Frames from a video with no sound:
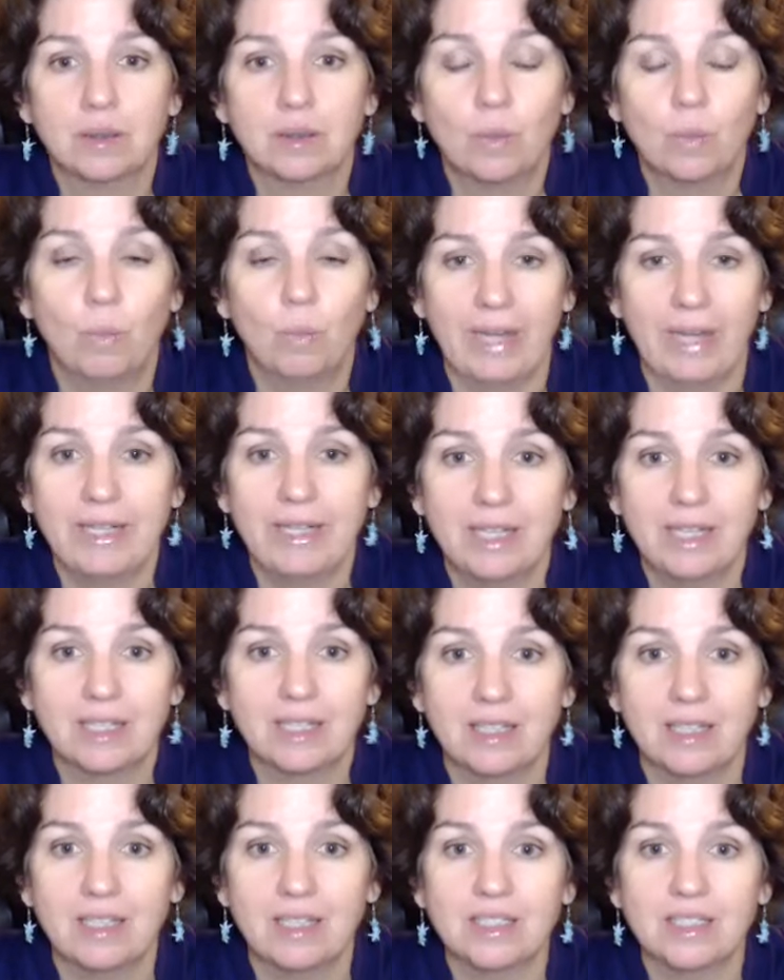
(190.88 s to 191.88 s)
Why can't
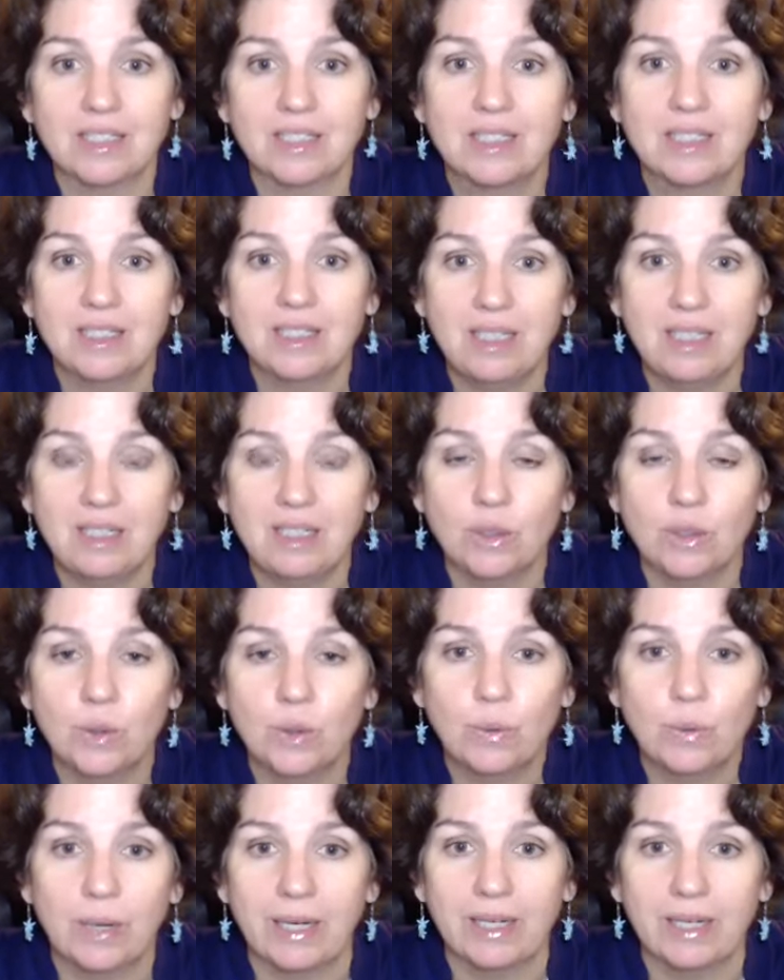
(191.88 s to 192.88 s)
they just see
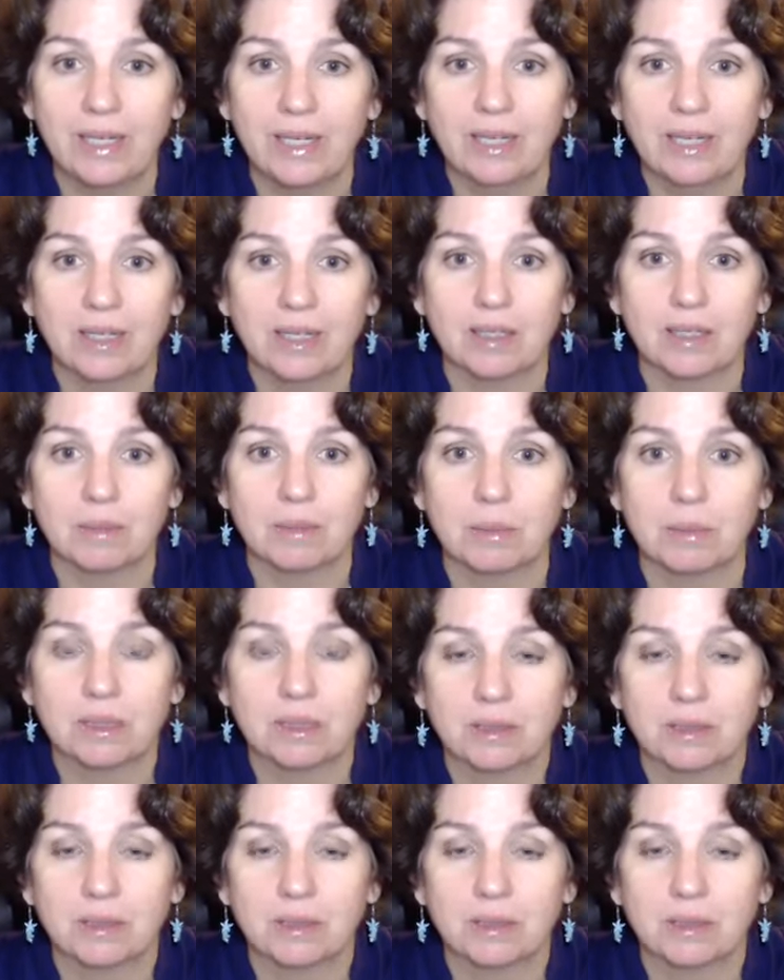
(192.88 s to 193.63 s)
who I am?